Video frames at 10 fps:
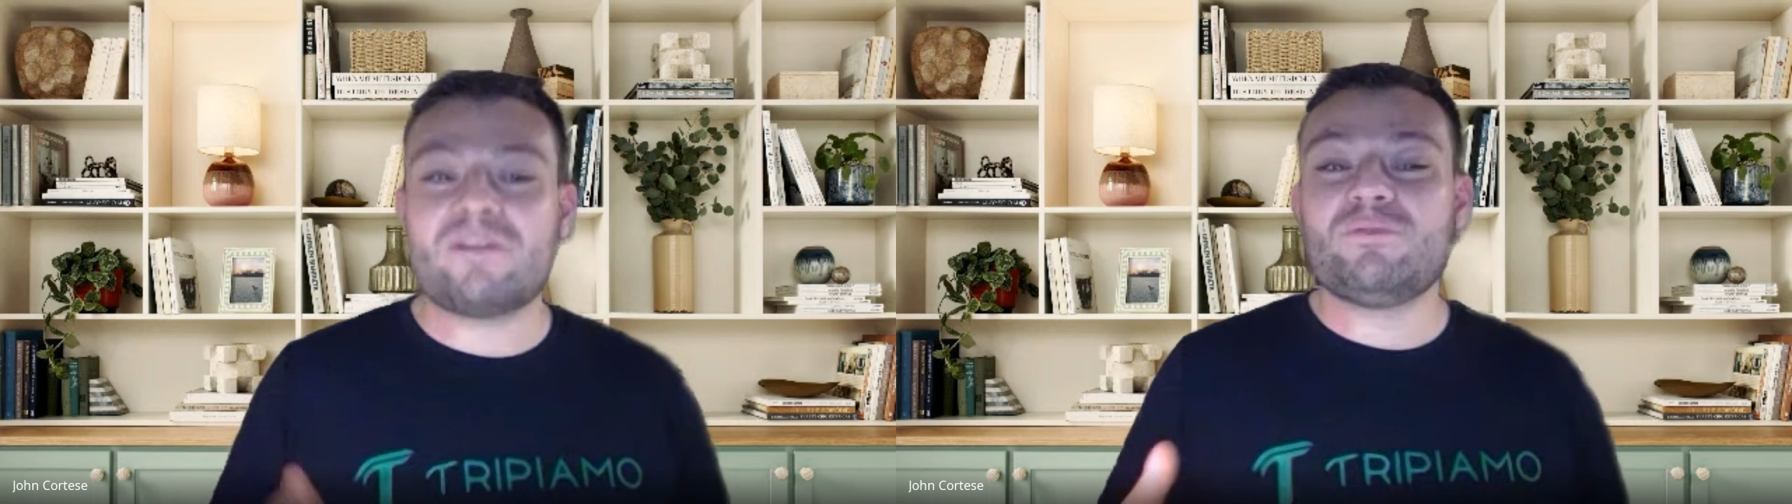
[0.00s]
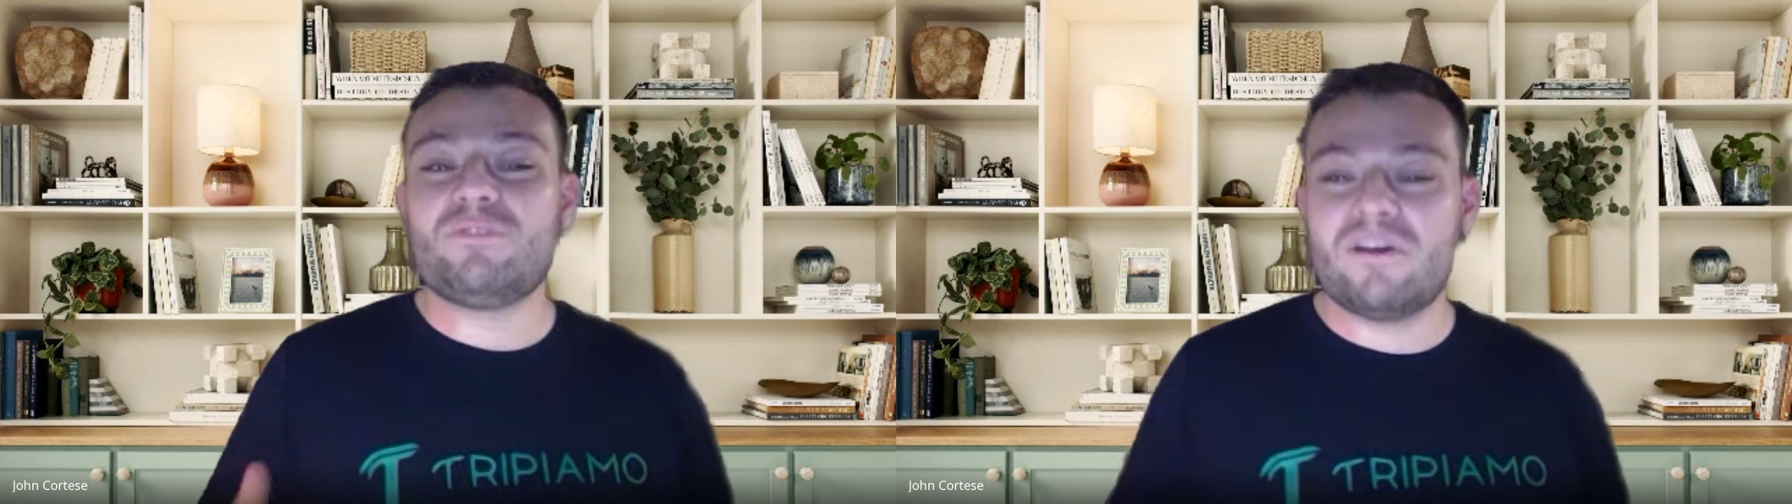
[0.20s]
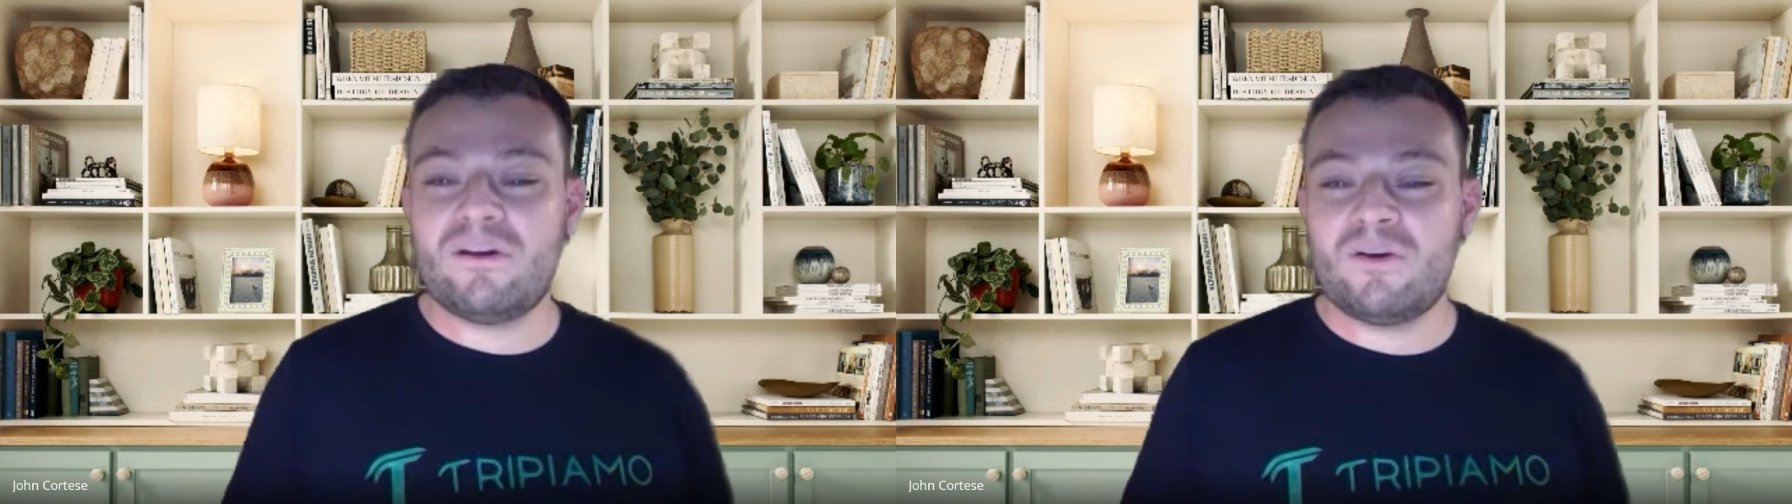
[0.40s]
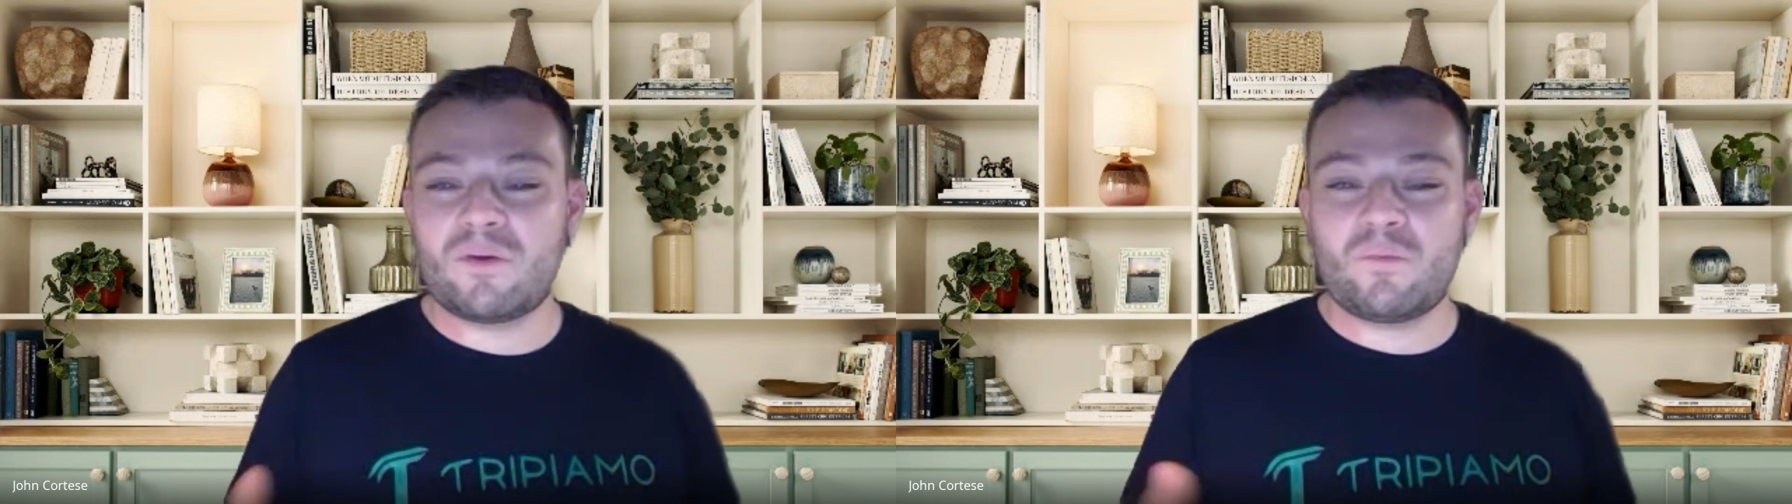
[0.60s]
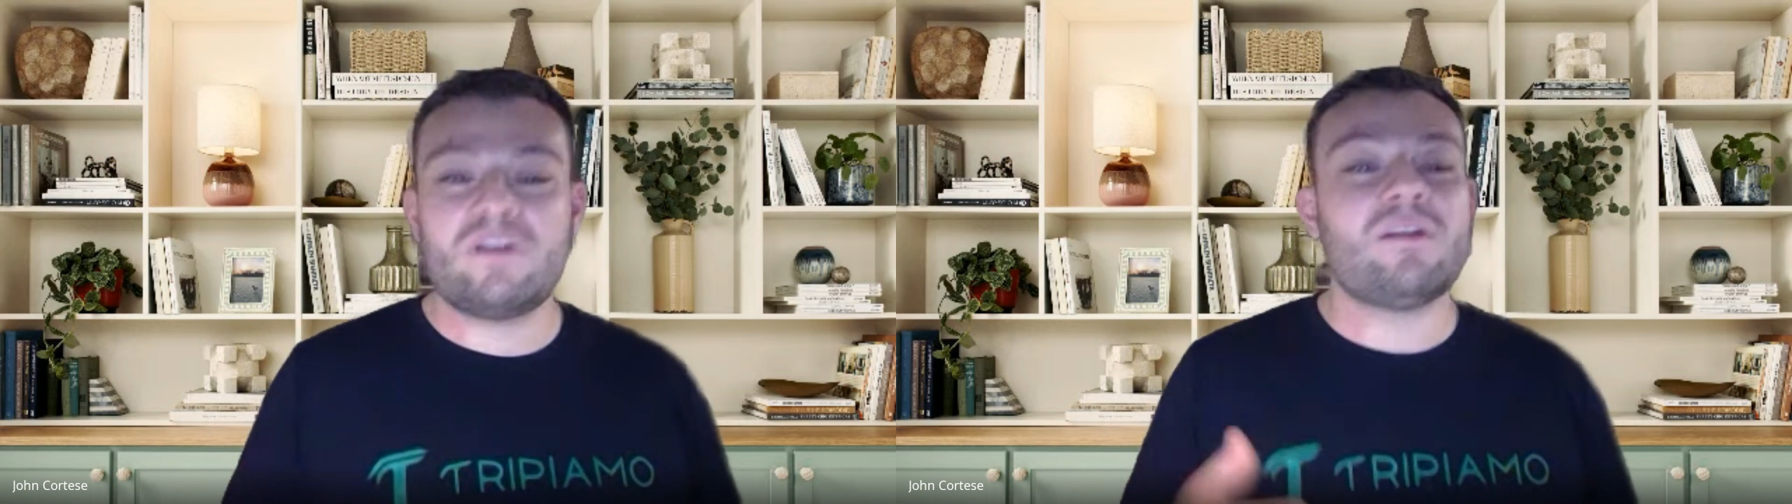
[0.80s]
you go or
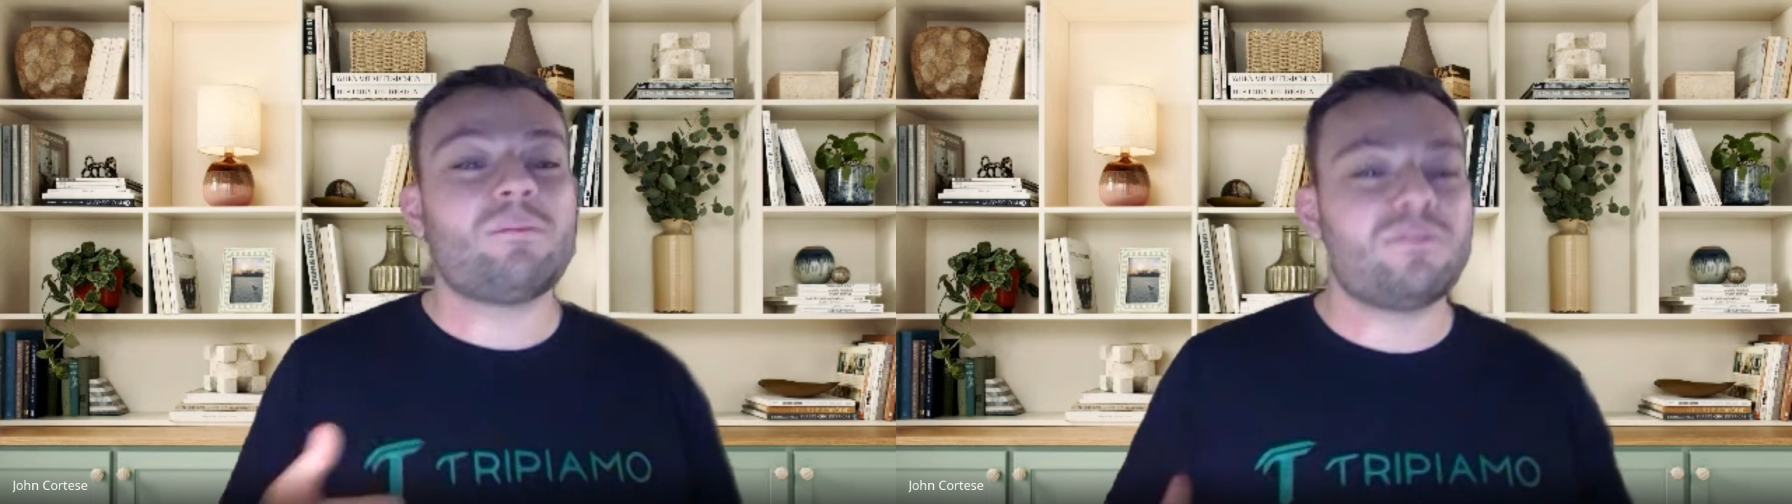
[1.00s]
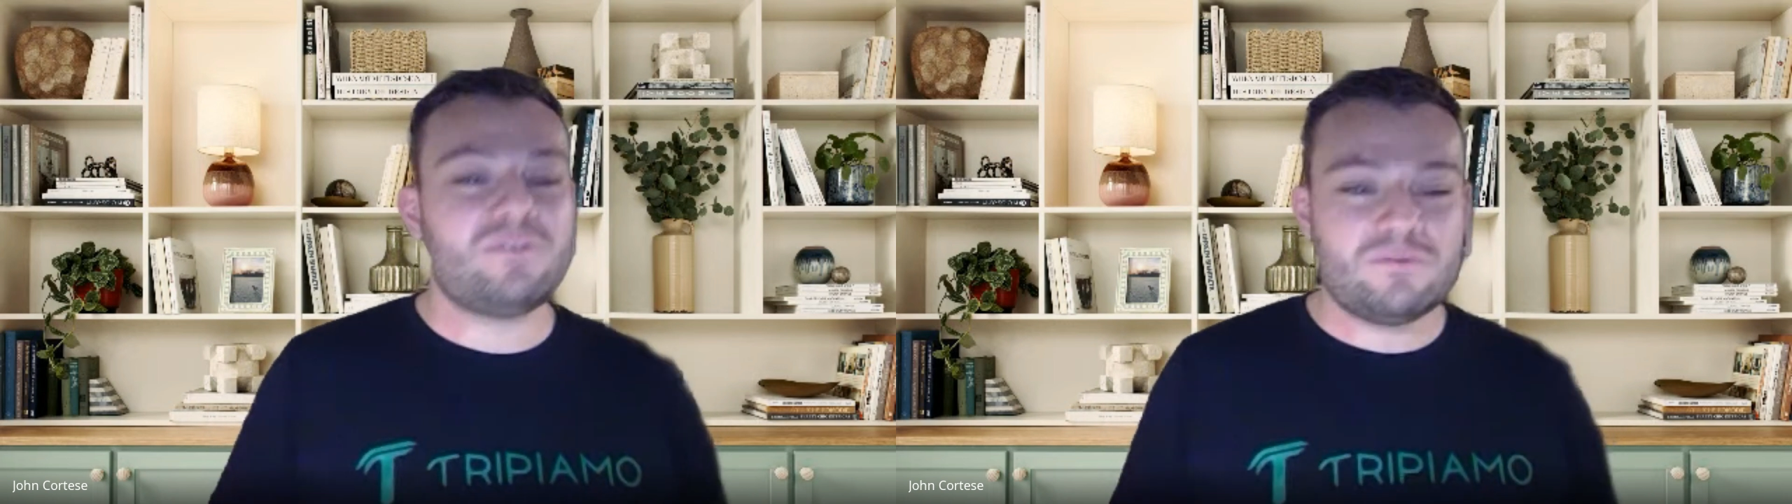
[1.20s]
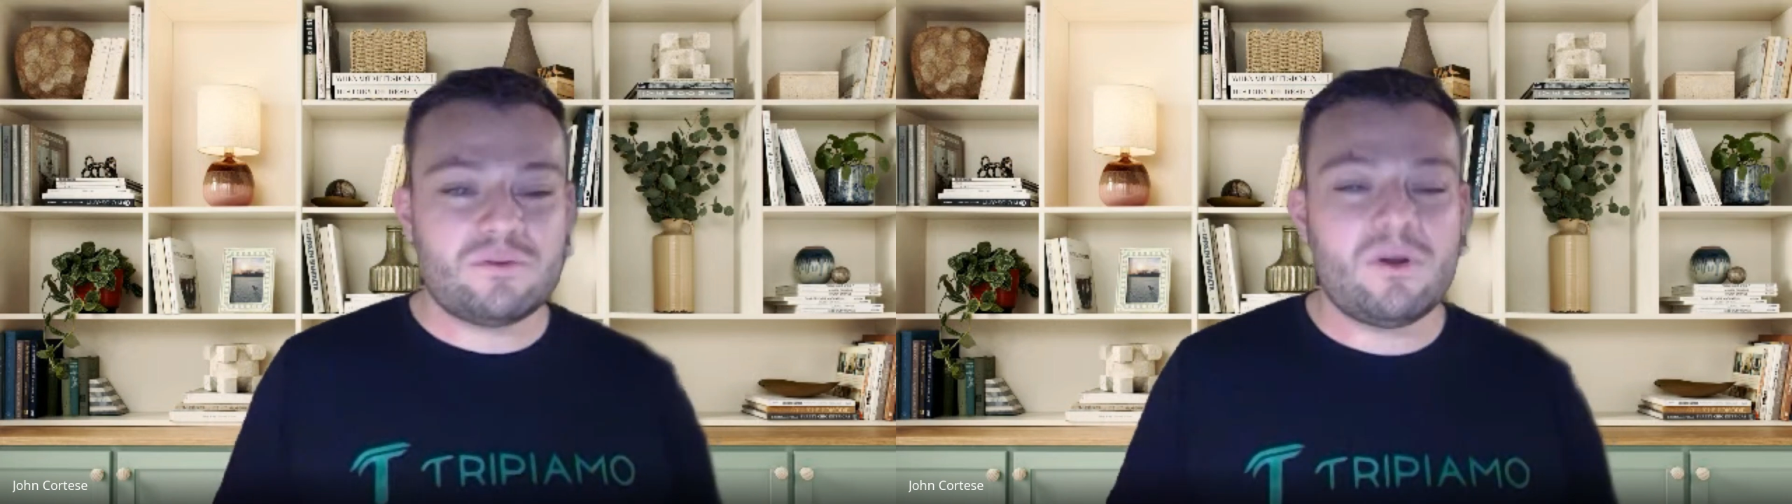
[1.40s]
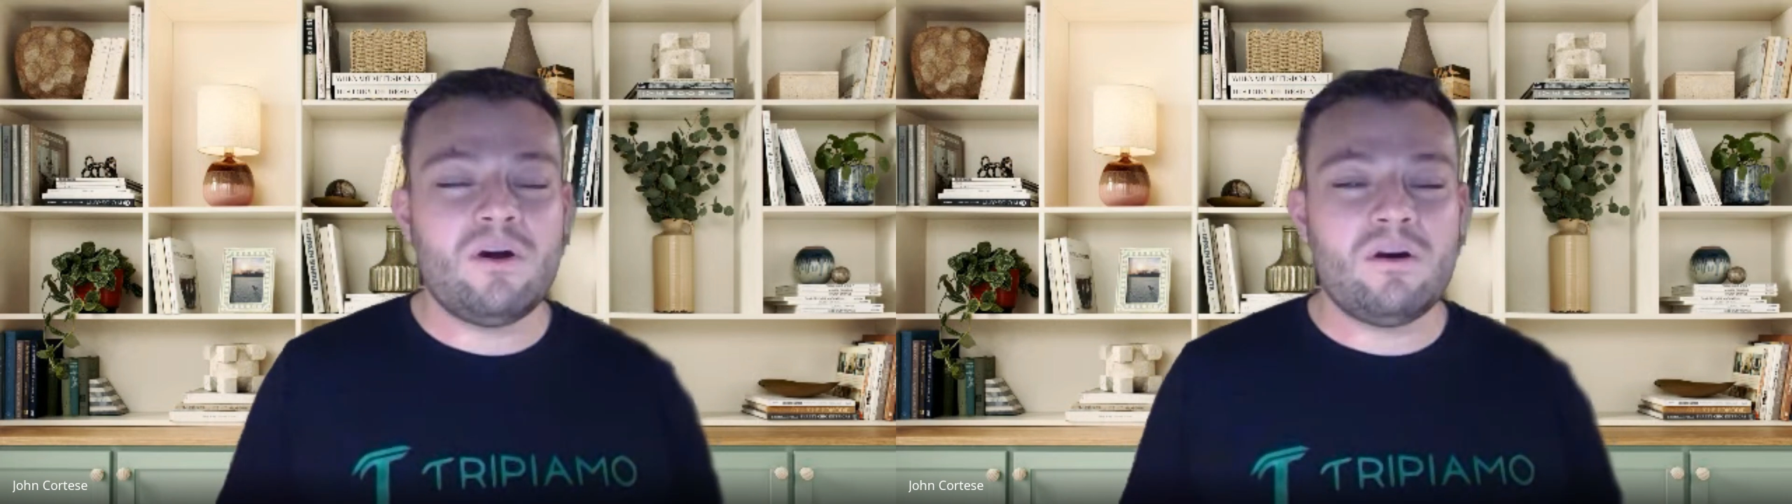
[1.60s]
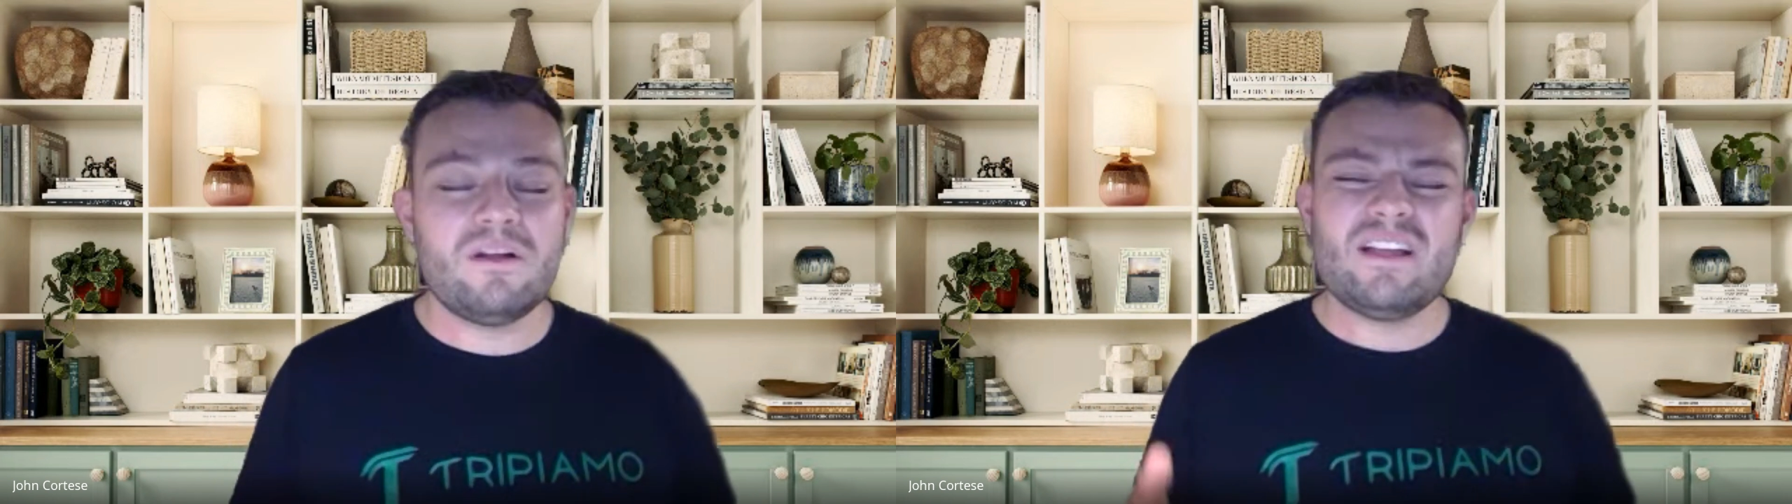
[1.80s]
what number do you call?